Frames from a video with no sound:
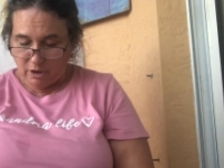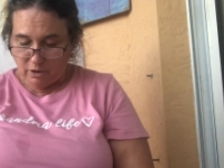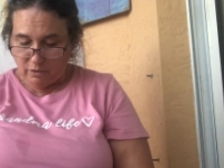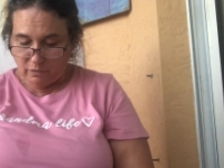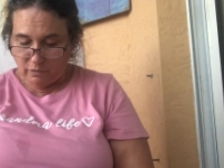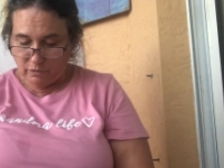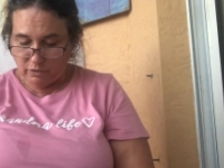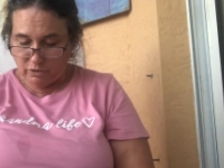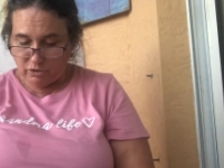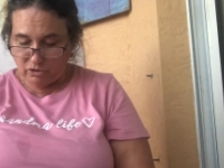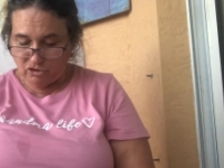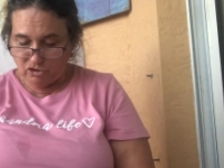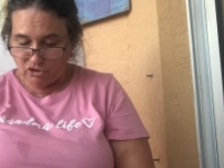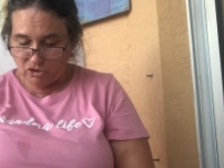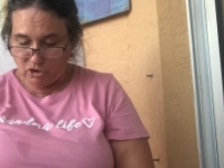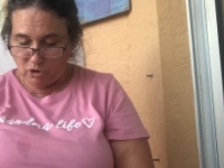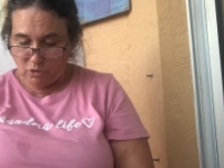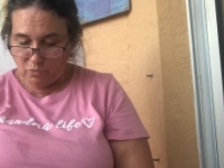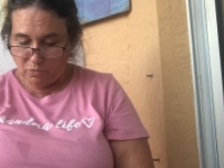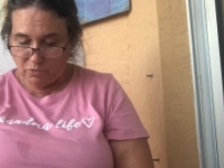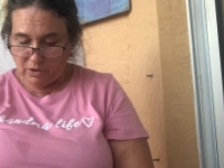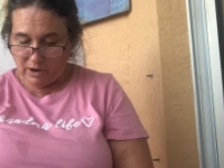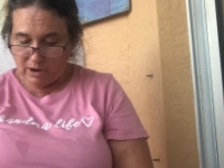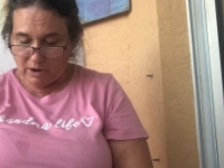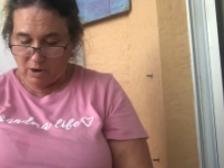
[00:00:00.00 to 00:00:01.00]
for the
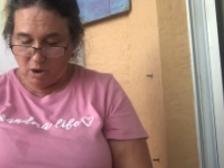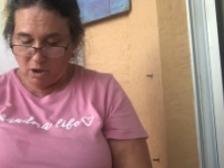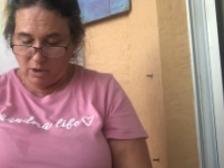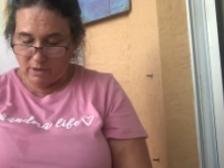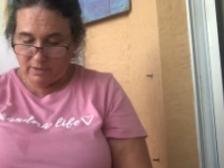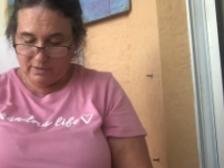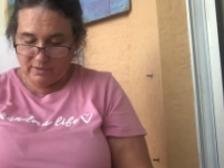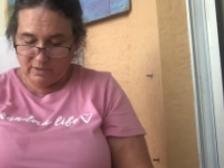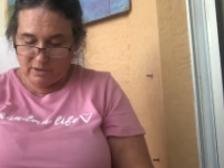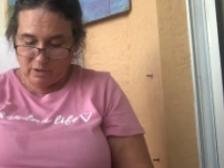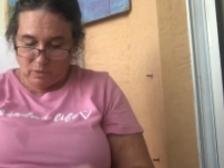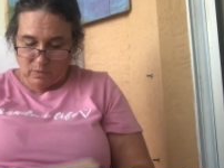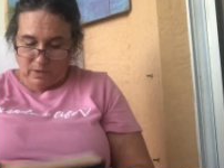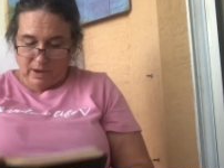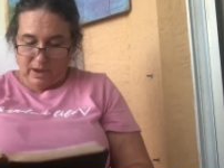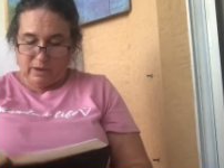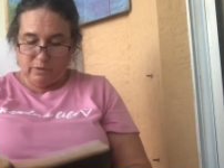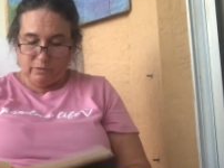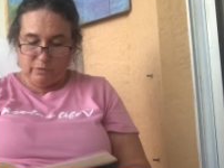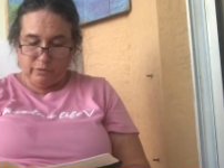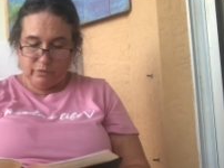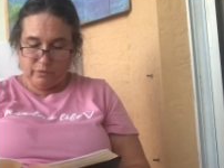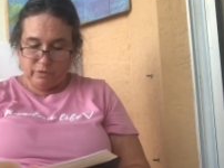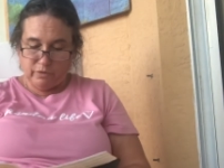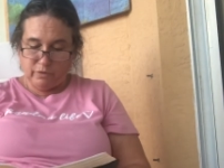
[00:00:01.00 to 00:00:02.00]
showbread also,
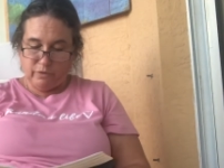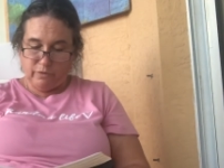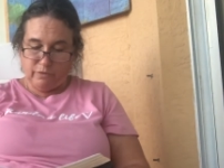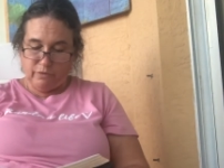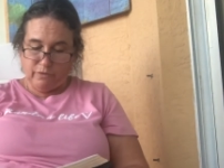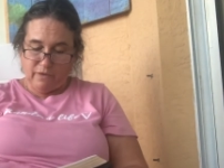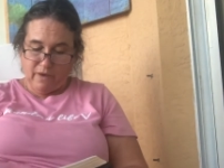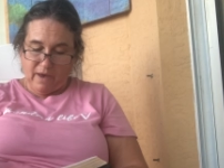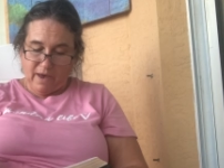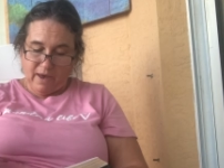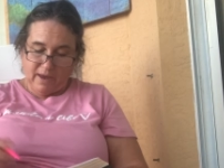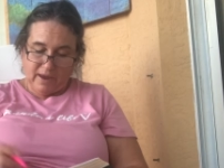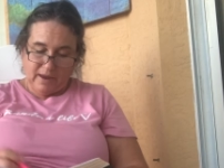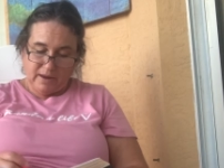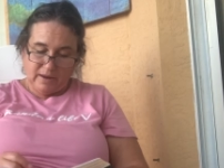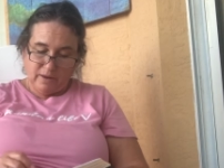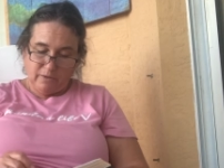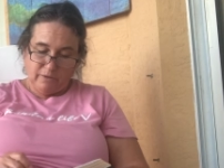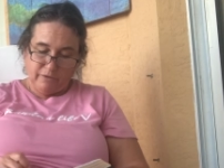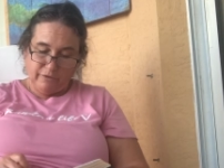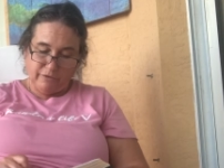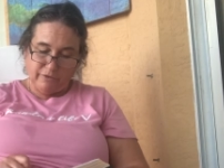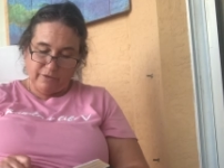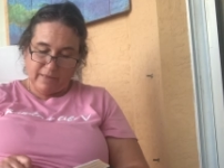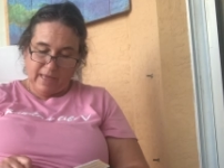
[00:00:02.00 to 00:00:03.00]
and for the
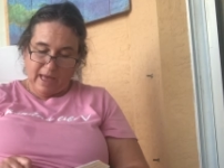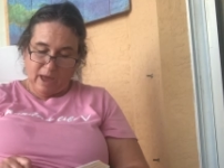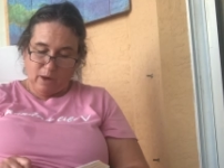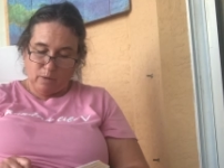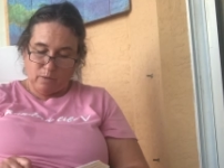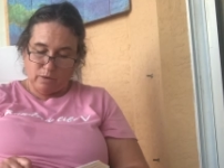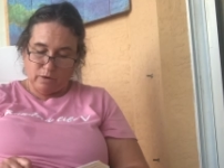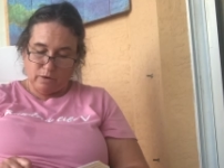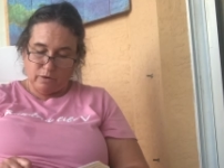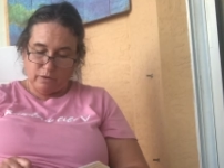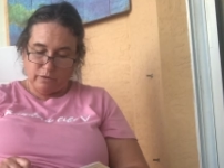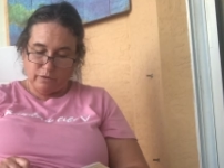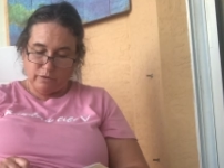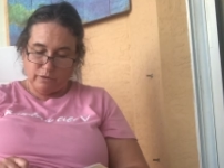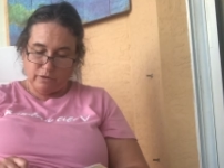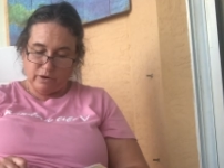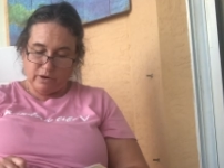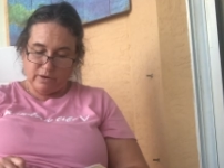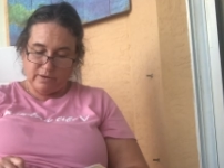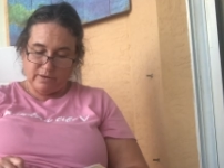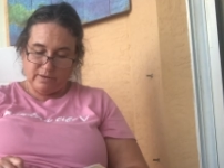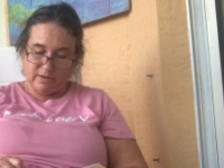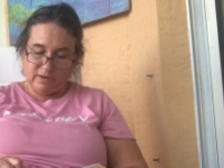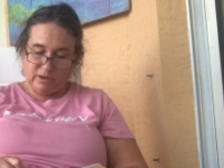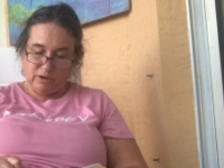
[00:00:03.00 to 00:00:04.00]
fine flour, for
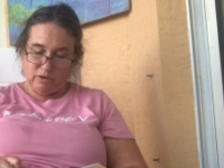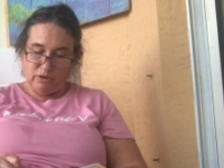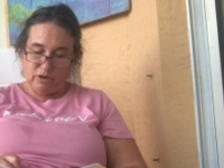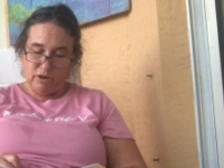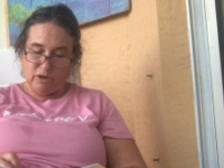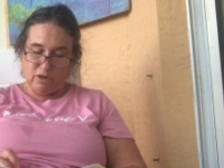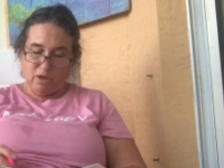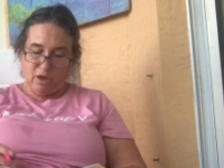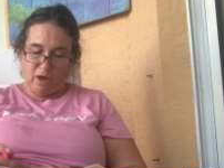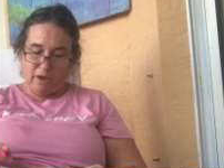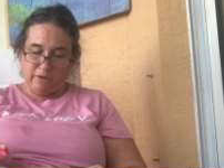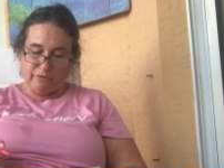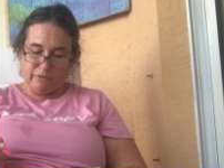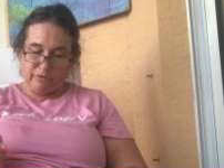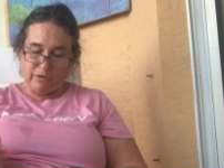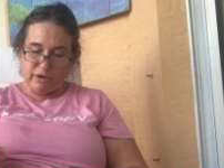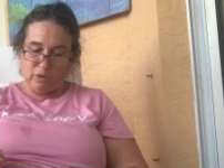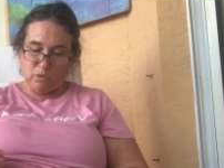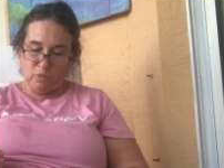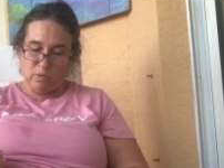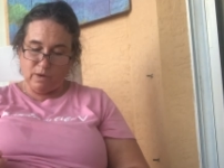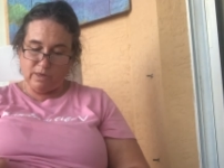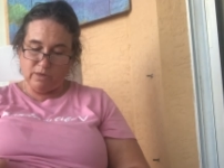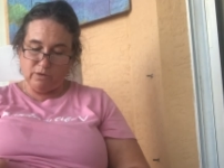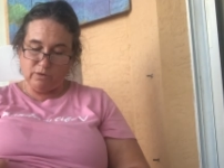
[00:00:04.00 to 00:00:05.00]
a cereal offering,
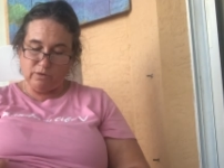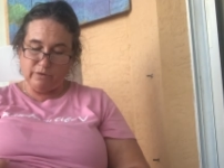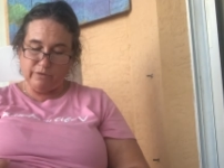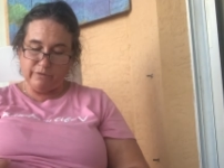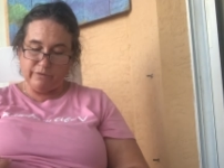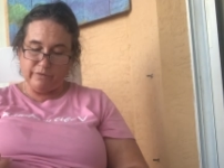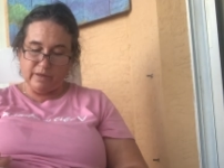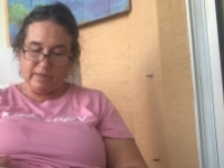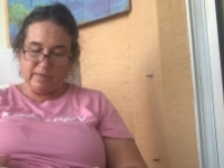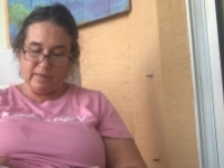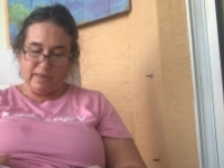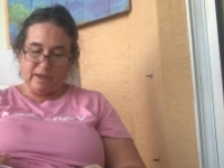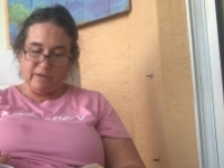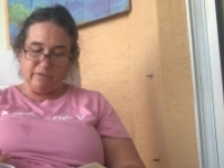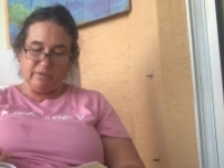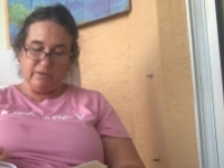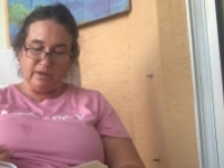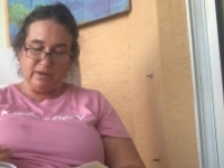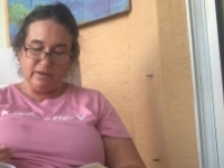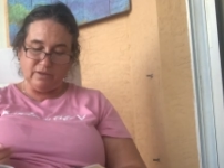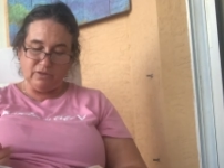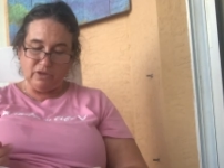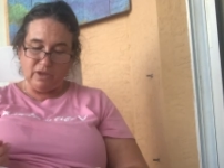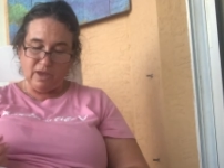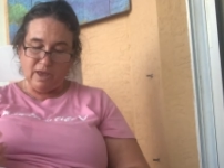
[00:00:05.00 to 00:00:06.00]
whether of
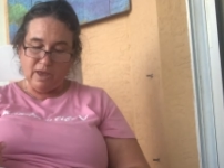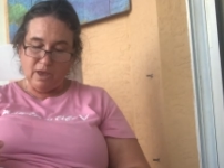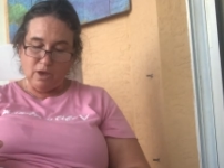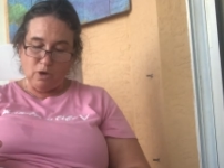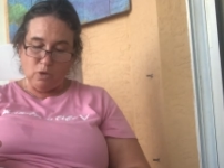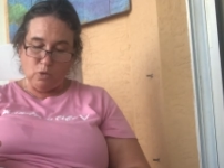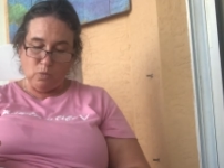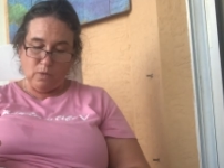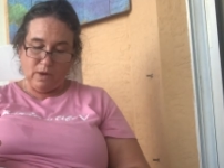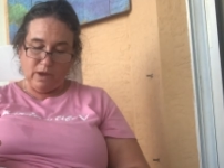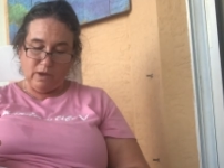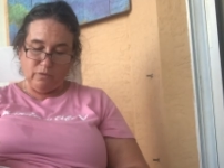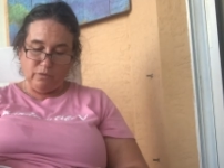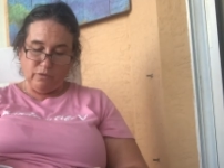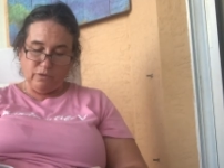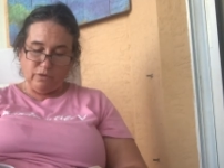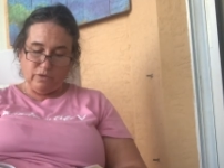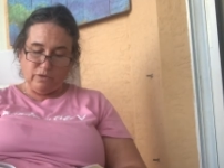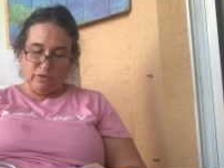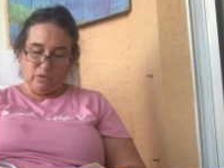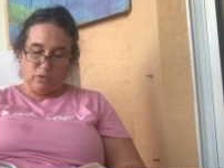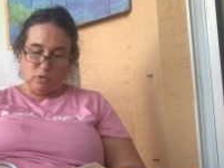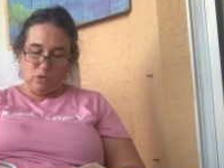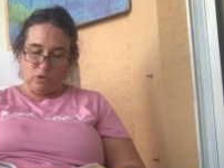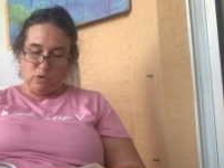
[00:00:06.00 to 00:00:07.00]
unleavened
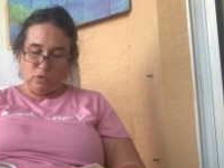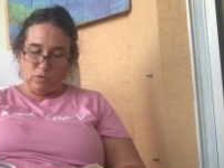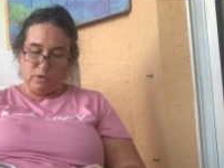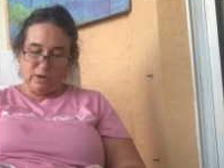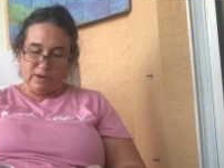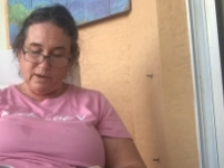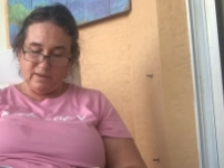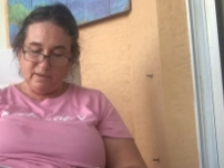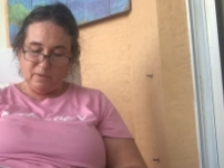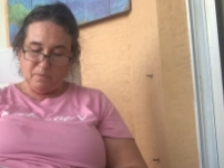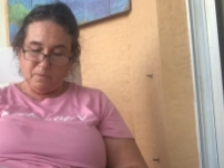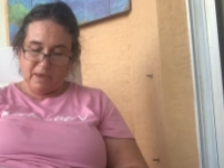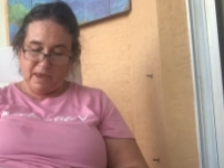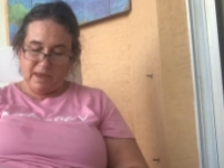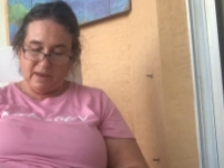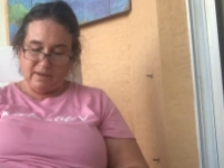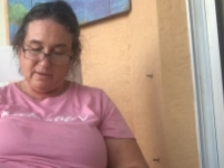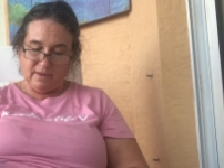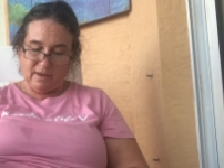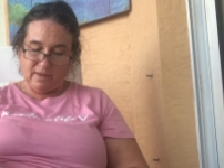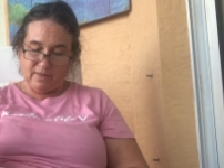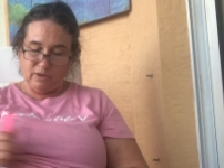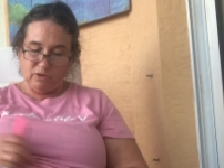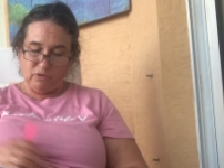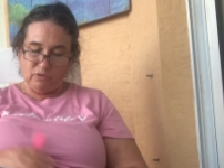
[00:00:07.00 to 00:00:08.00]
wafers or what is baked
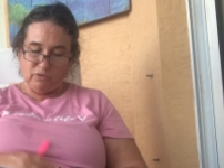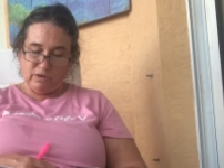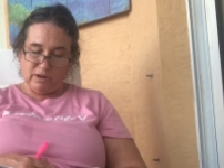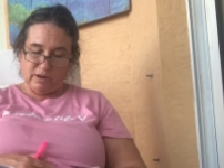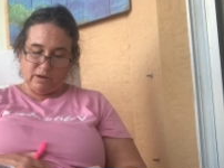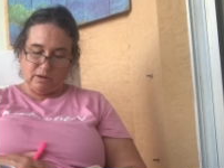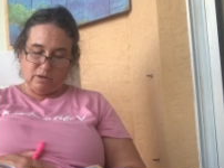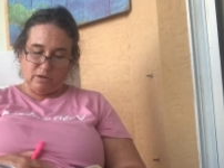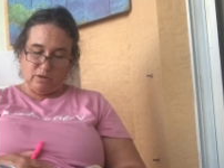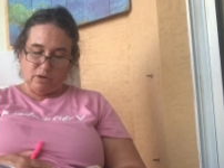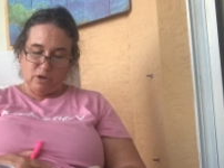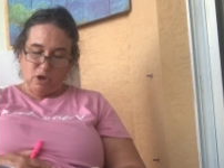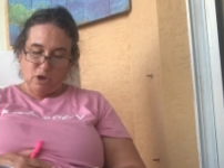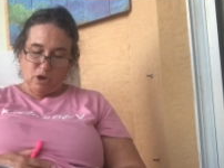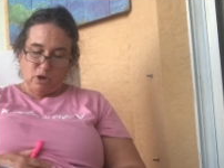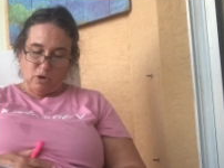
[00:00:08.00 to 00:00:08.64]
on the griddle,